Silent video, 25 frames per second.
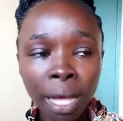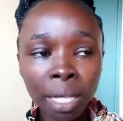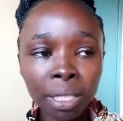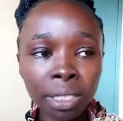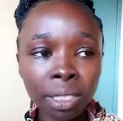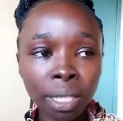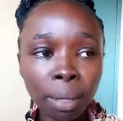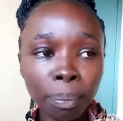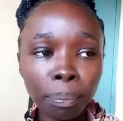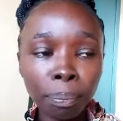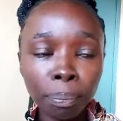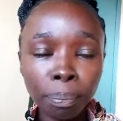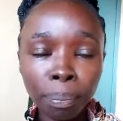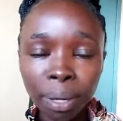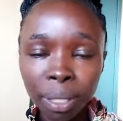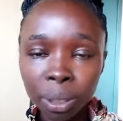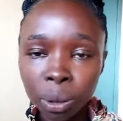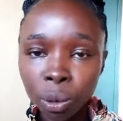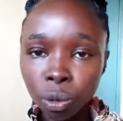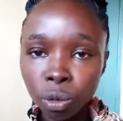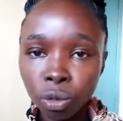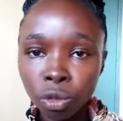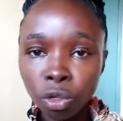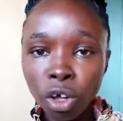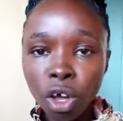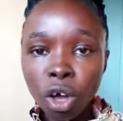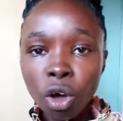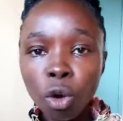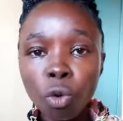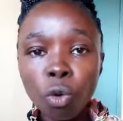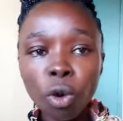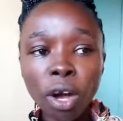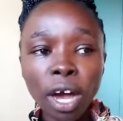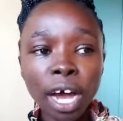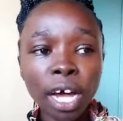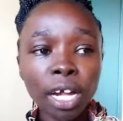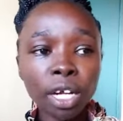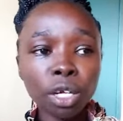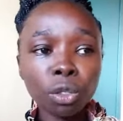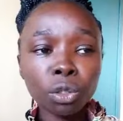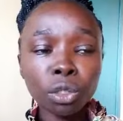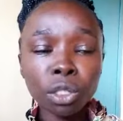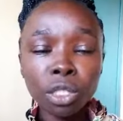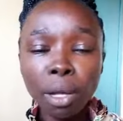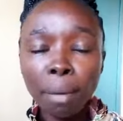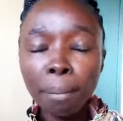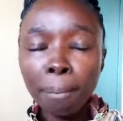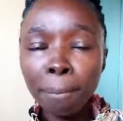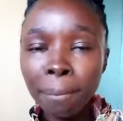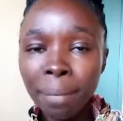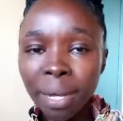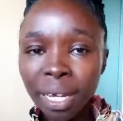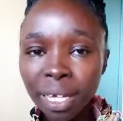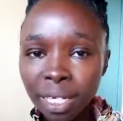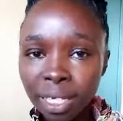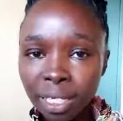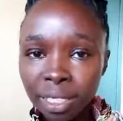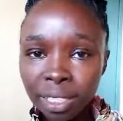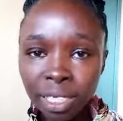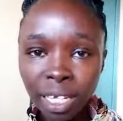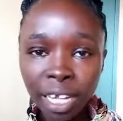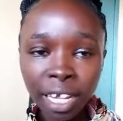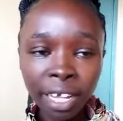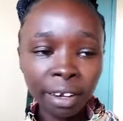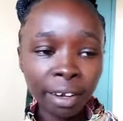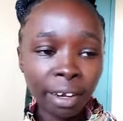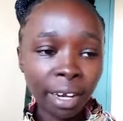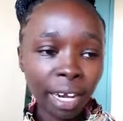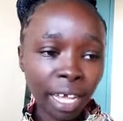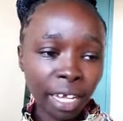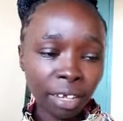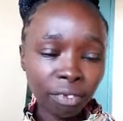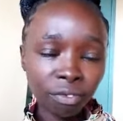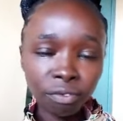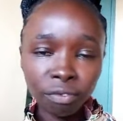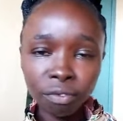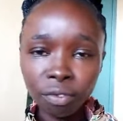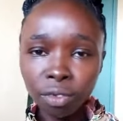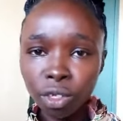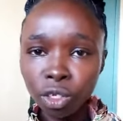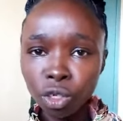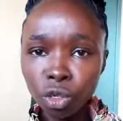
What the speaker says: as a person who cannot make it in life.